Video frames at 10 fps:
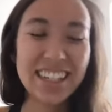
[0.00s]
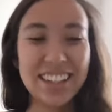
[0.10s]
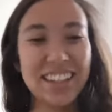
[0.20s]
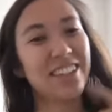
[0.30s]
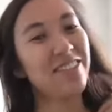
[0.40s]

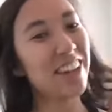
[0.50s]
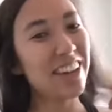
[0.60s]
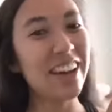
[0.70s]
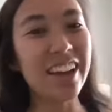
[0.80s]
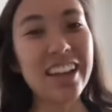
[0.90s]
Like, why
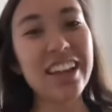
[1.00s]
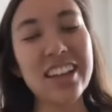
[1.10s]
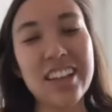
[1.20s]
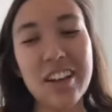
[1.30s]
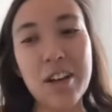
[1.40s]
not?
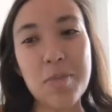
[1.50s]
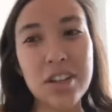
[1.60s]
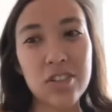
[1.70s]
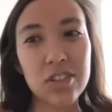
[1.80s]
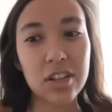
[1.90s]
And
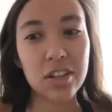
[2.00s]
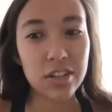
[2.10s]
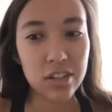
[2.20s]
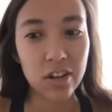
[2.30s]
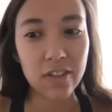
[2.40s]
it's just like
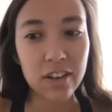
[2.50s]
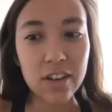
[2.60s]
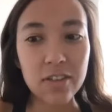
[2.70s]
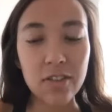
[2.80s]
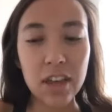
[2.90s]

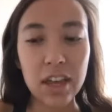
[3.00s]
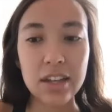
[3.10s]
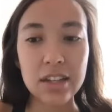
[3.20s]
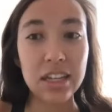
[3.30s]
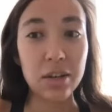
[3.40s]
conservative
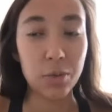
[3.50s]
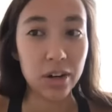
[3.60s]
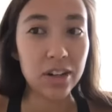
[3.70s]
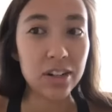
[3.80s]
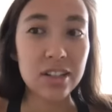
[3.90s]
and it
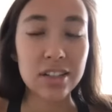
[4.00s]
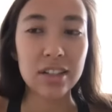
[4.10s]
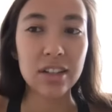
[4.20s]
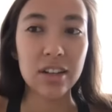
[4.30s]
works.